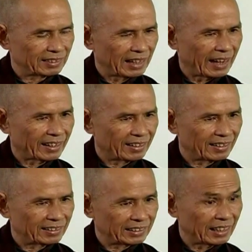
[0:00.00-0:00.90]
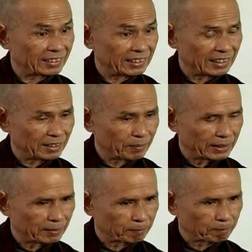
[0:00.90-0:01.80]
anger, jealousy in me.
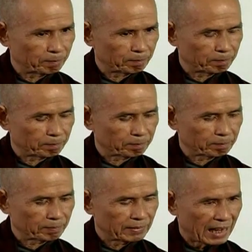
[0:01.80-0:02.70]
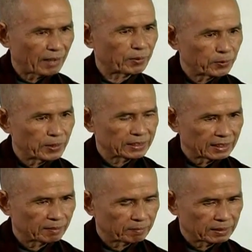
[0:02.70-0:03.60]
I will do the
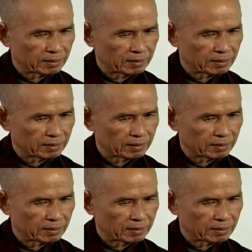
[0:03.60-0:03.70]
same.